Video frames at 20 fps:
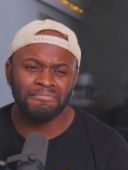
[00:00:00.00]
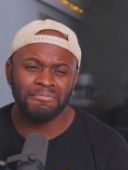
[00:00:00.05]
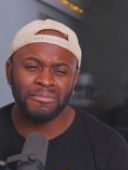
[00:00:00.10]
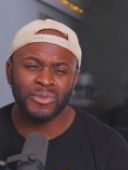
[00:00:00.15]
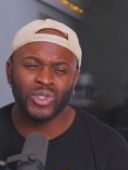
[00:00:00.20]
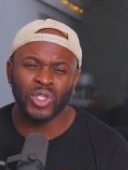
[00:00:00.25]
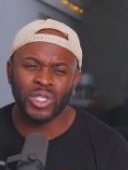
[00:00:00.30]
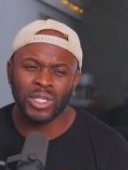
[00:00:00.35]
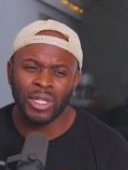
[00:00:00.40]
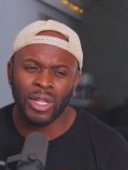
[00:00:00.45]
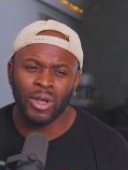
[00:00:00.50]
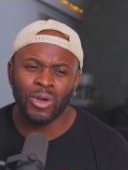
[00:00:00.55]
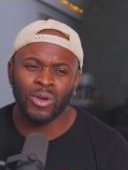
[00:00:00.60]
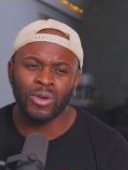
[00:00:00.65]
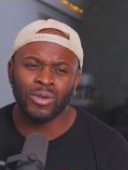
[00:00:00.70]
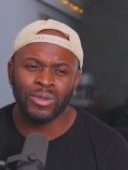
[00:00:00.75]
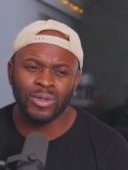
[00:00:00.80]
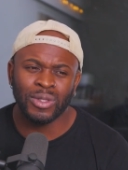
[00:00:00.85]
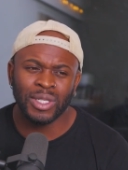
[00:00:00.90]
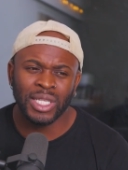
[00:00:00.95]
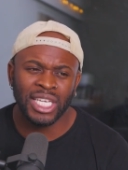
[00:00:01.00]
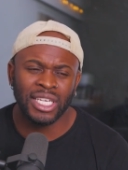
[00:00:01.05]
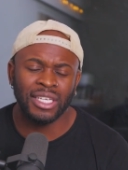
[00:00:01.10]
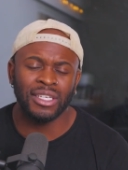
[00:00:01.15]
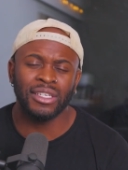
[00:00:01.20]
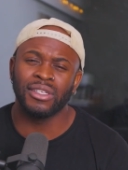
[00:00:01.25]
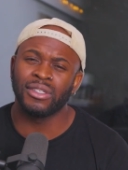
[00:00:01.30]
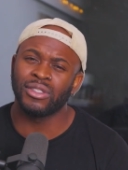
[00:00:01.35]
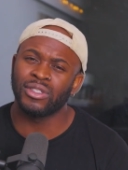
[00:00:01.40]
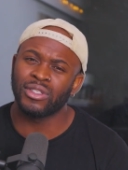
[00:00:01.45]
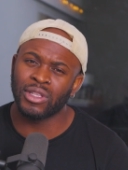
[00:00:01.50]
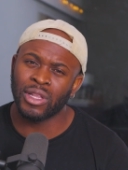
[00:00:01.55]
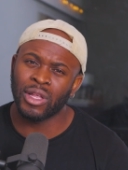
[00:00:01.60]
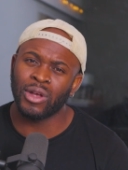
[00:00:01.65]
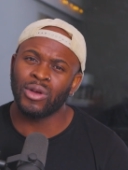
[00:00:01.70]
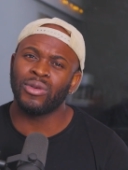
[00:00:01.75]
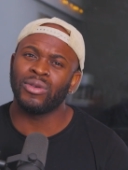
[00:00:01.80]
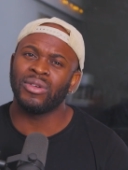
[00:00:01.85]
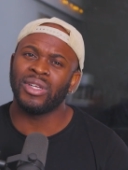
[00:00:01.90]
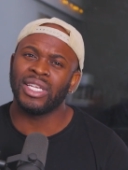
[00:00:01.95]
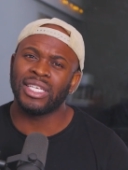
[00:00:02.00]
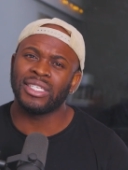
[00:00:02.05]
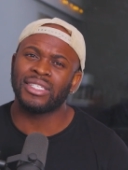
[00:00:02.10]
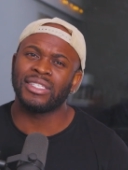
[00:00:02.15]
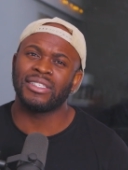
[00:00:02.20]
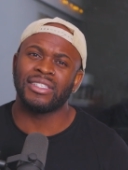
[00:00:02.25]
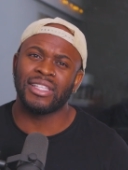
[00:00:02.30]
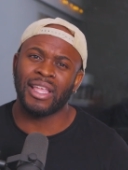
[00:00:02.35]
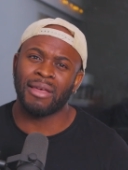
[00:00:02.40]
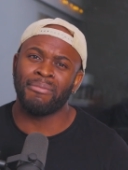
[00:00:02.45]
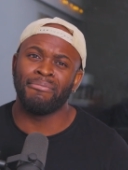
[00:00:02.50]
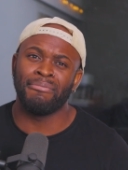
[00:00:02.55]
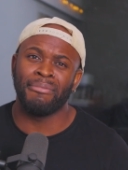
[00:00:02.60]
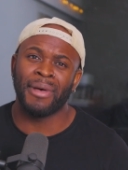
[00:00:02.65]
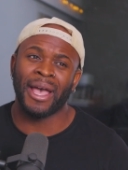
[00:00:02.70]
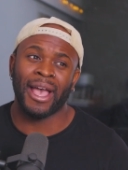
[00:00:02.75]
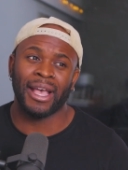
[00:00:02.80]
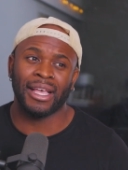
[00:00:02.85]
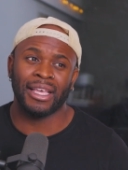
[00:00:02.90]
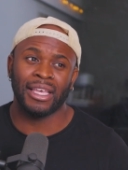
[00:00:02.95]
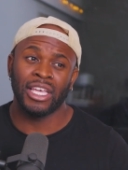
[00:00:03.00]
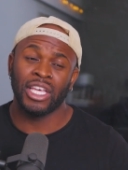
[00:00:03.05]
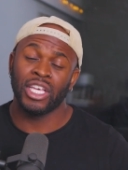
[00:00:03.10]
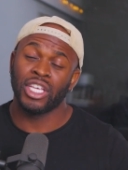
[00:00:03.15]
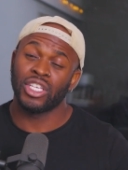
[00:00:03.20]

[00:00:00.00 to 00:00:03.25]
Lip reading: slowly, slowly step back